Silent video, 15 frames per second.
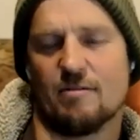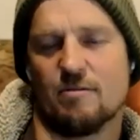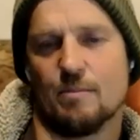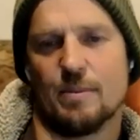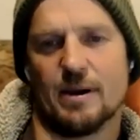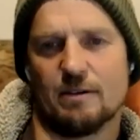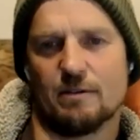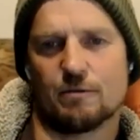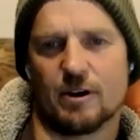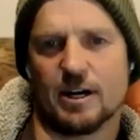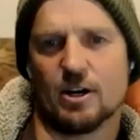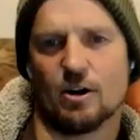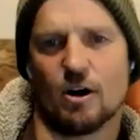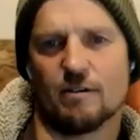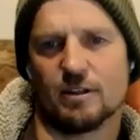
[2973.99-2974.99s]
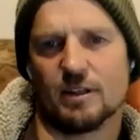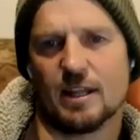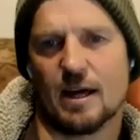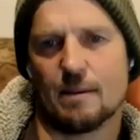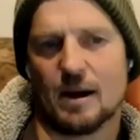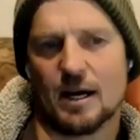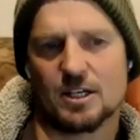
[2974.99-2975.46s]
haven't been free diving
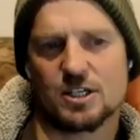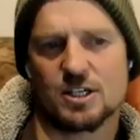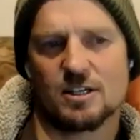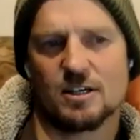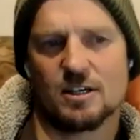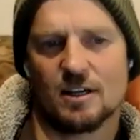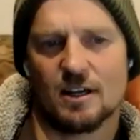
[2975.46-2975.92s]
that much.